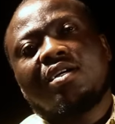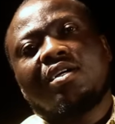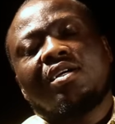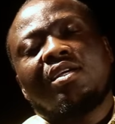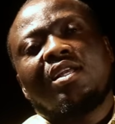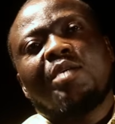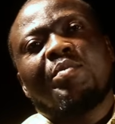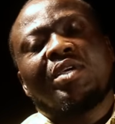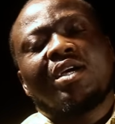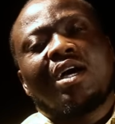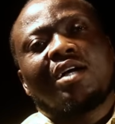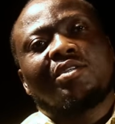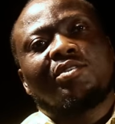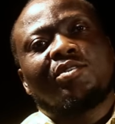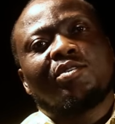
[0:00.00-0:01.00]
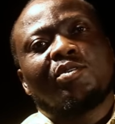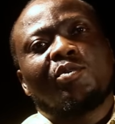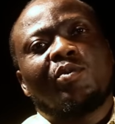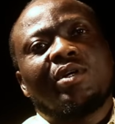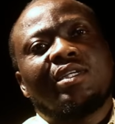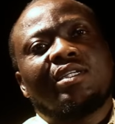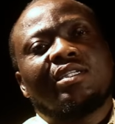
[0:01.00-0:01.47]
uh, let me ask you,
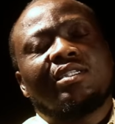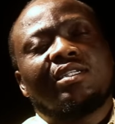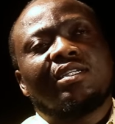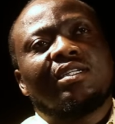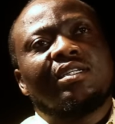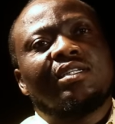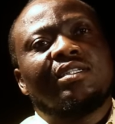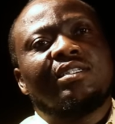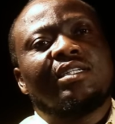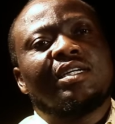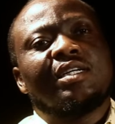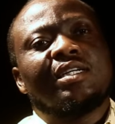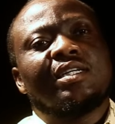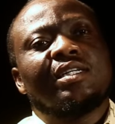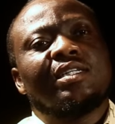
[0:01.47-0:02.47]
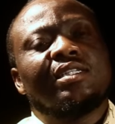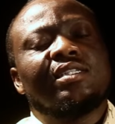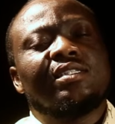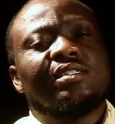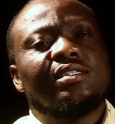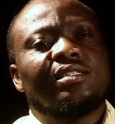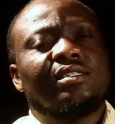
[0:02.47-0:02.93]
where did the
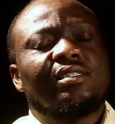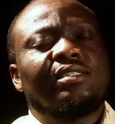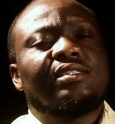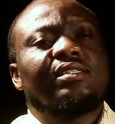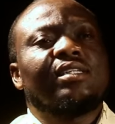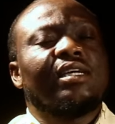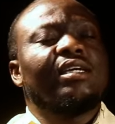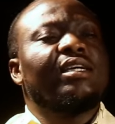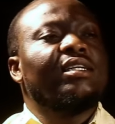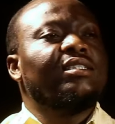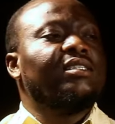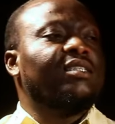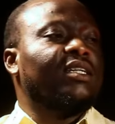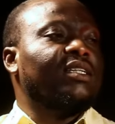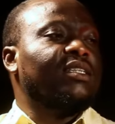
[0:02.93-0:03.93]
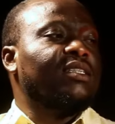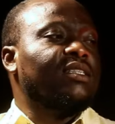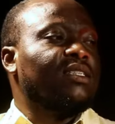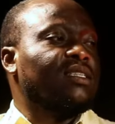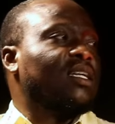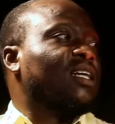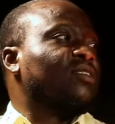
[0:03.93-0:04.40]
singing journey
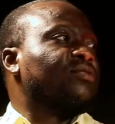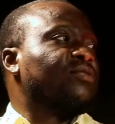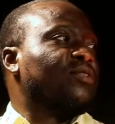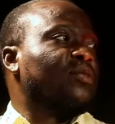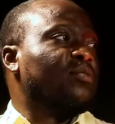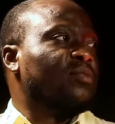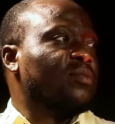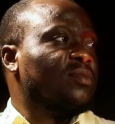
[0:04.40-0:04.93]
start from?